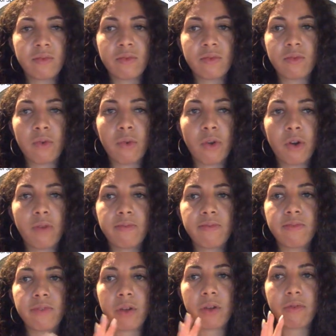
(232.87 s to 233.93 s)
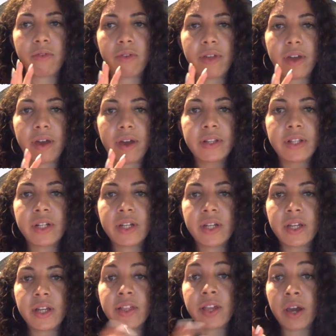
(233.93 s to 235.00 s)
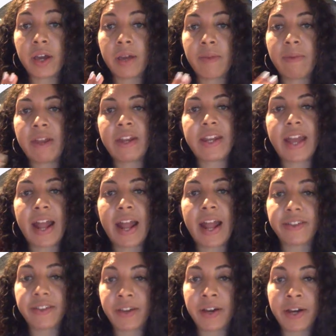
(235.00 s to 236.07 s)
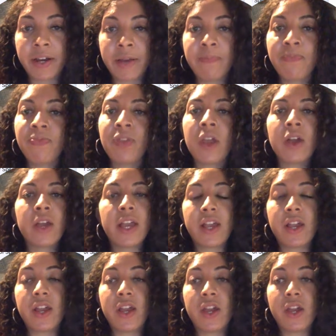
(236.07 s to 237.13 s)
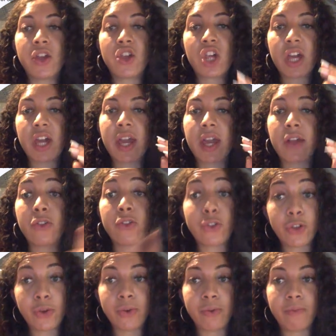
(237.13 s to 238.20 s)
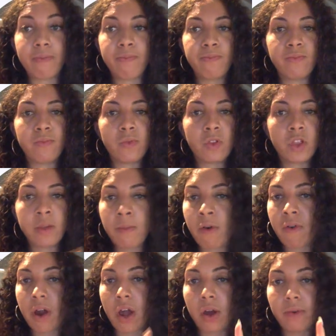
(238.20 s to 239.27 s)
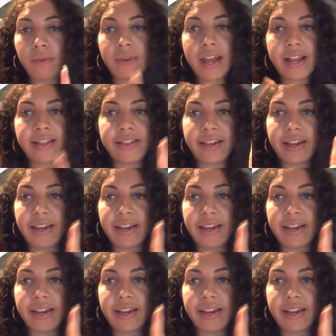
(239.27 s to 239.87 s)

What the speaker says: Or not, don't do that. Time indicates a time, e.g. soon, tomorrow, later,